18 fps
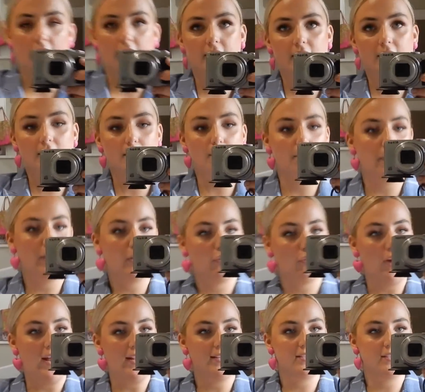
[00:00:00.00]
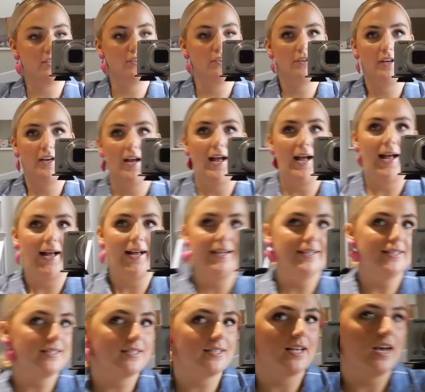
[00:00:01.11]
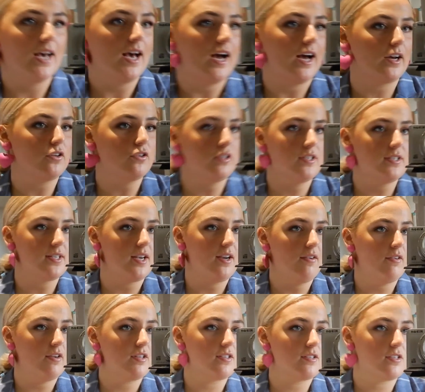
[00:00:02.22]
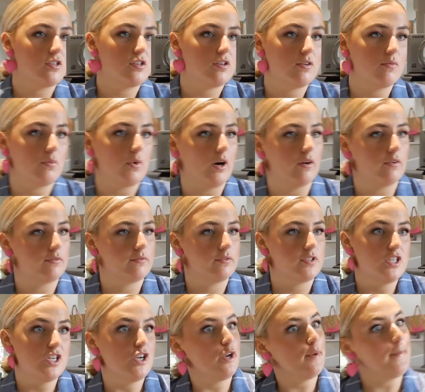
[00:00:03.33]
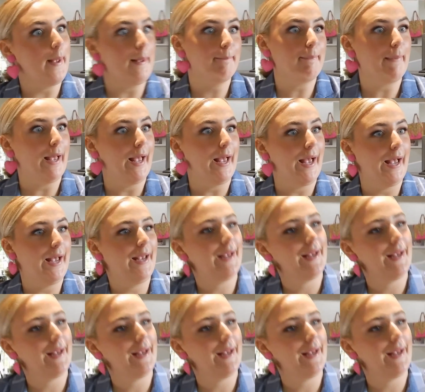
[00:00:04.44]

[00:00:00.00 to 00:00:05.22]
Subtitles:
this is my grad suit, guys. I got these earrings, well, do you remember?